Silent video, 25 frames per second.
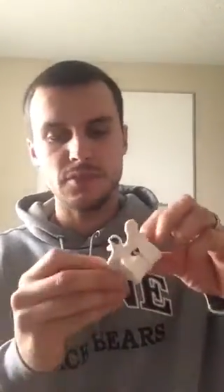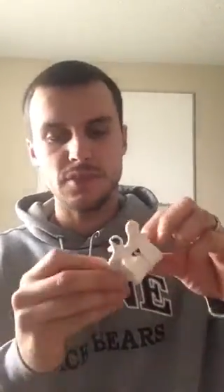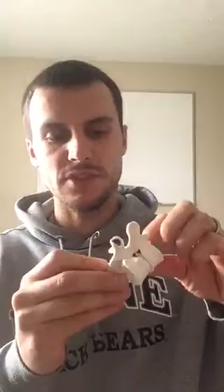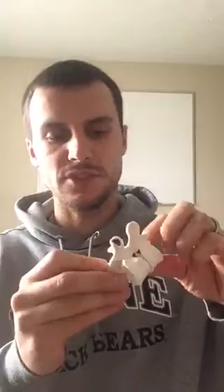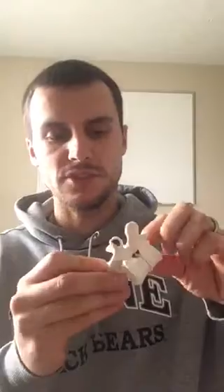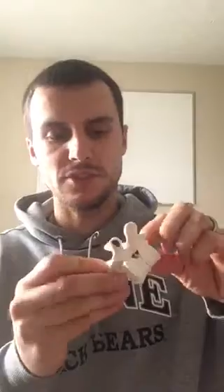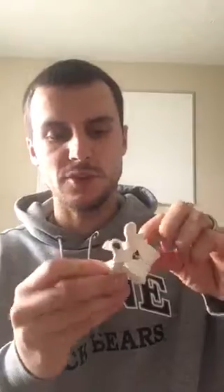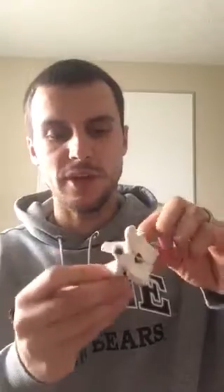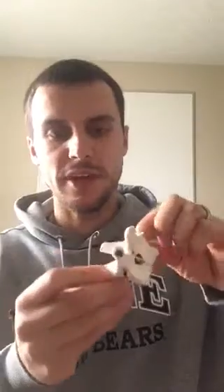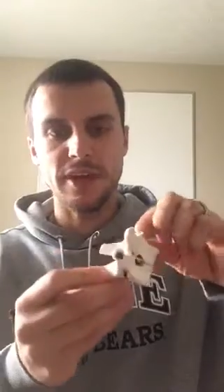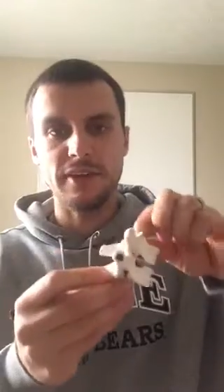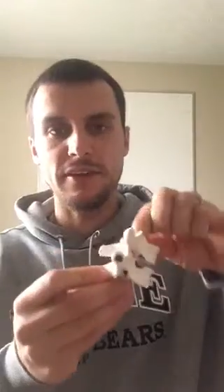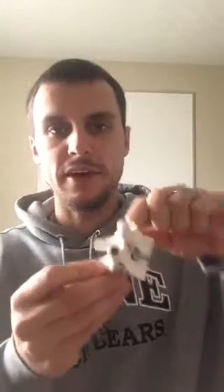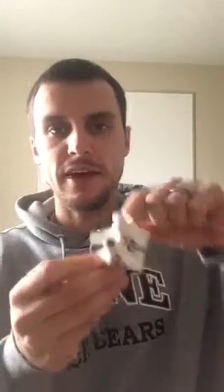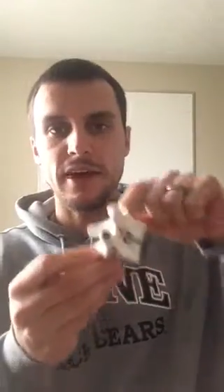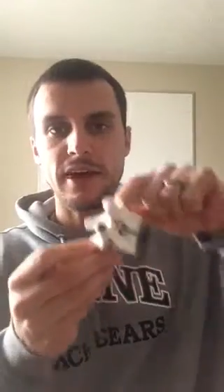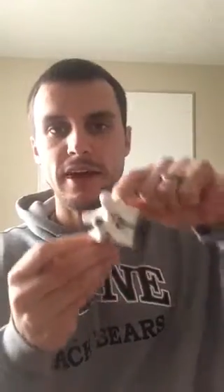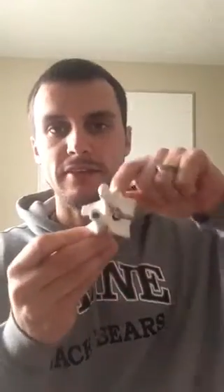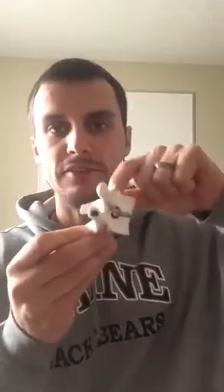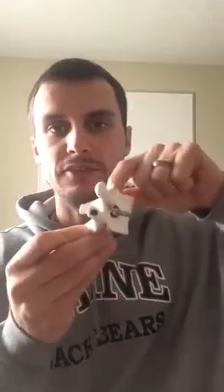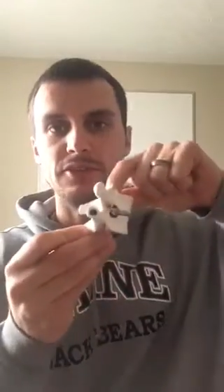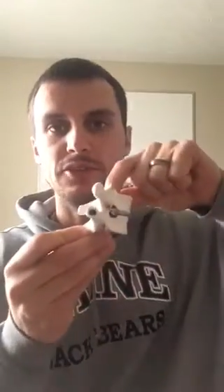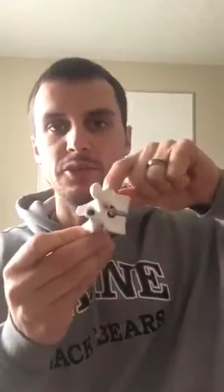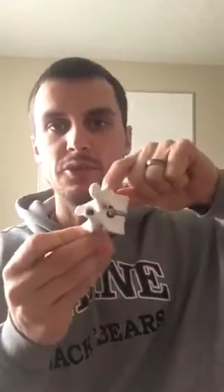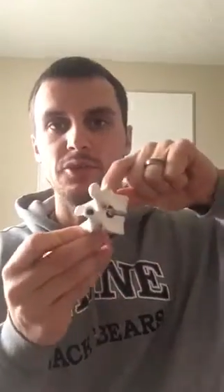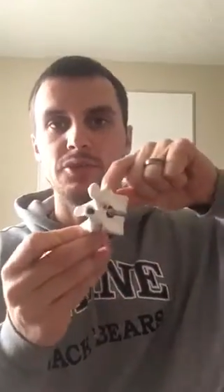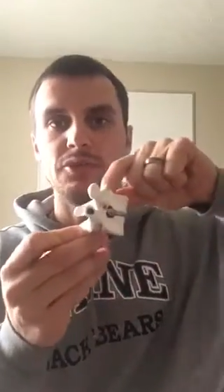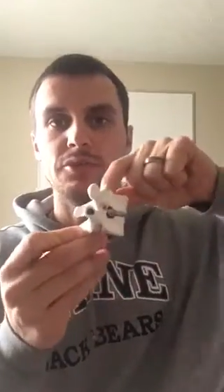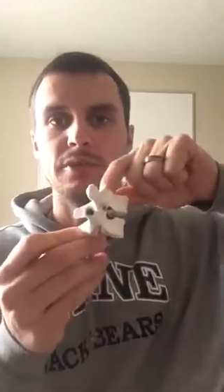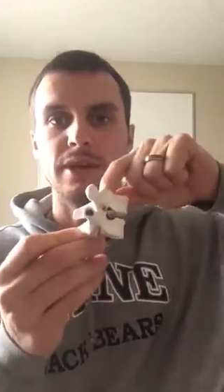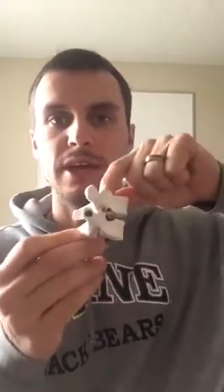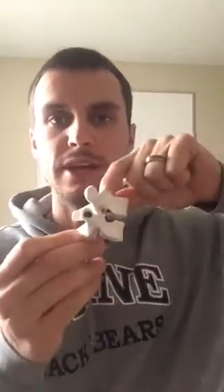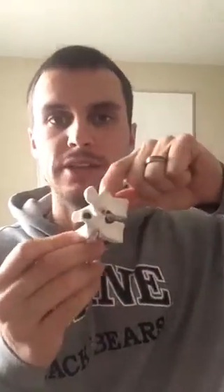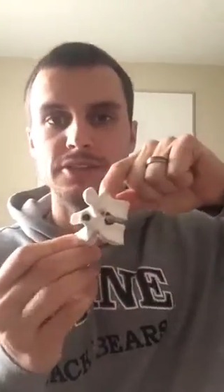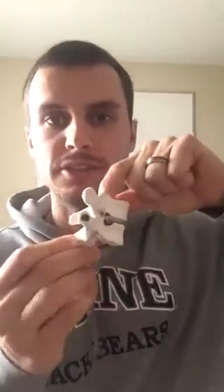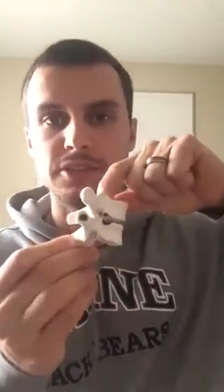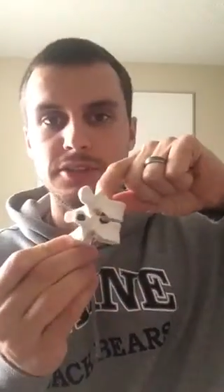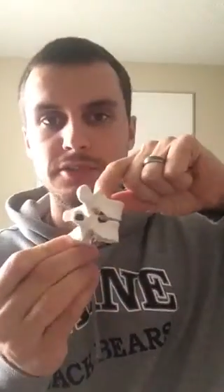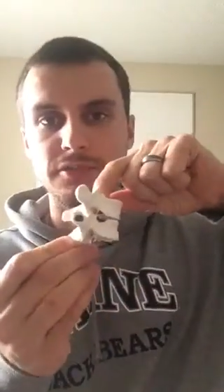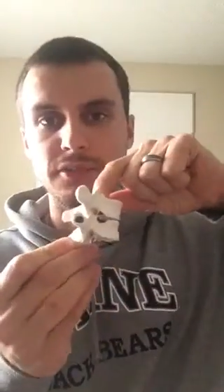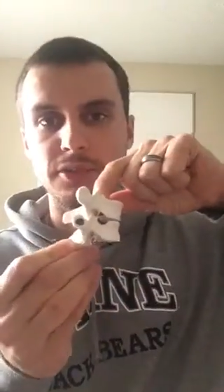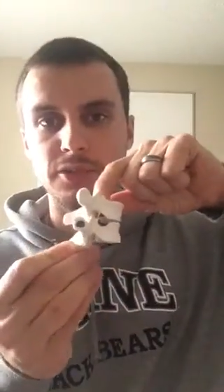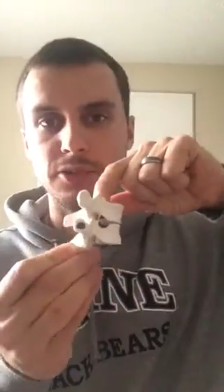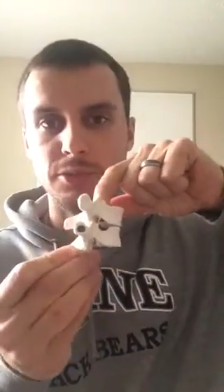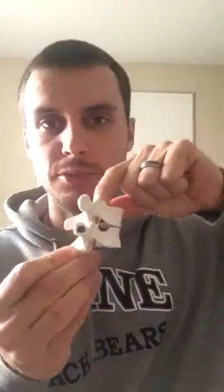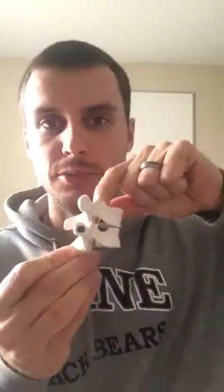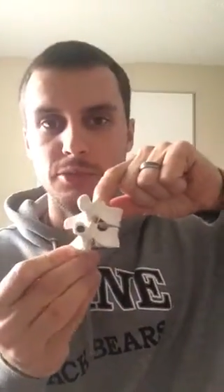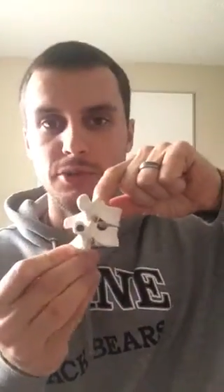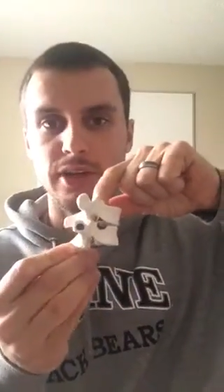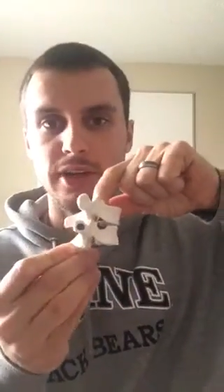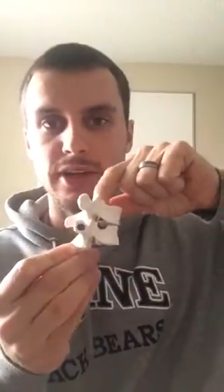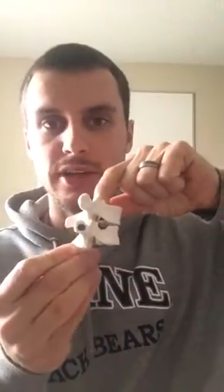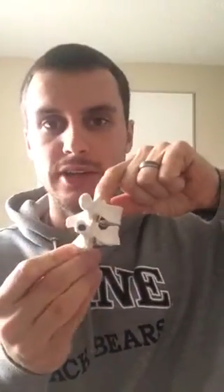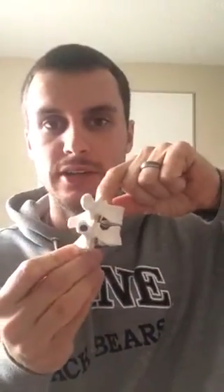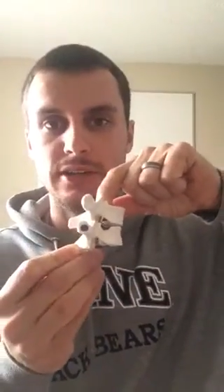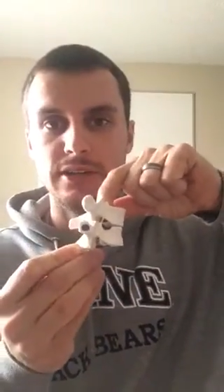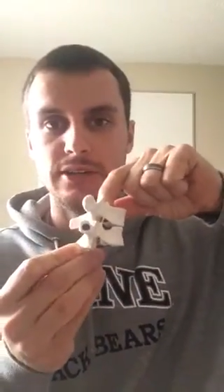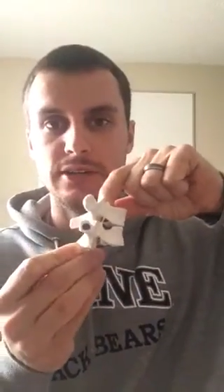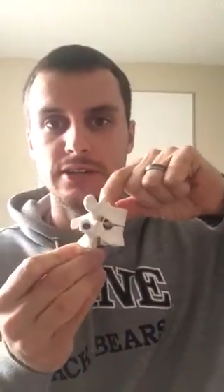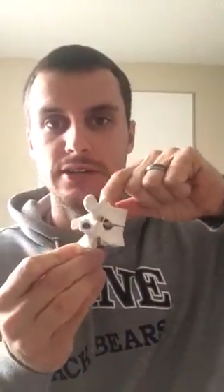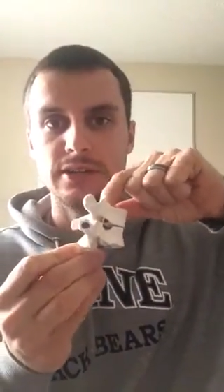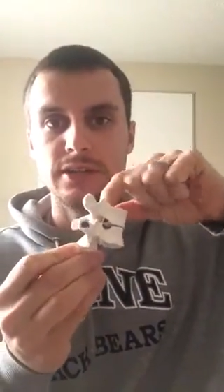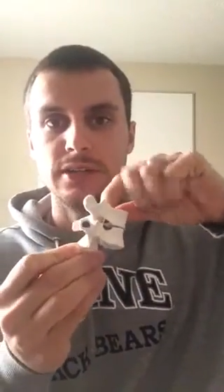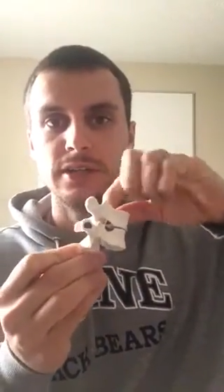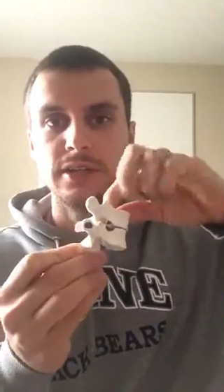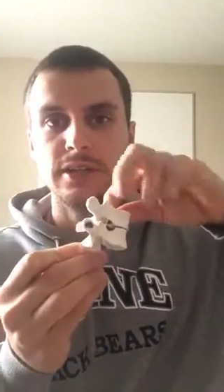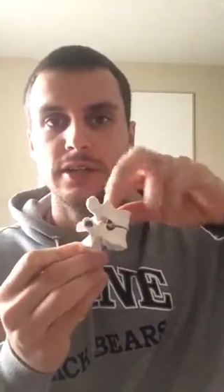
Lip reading: So I have two thoracic vertebrae here.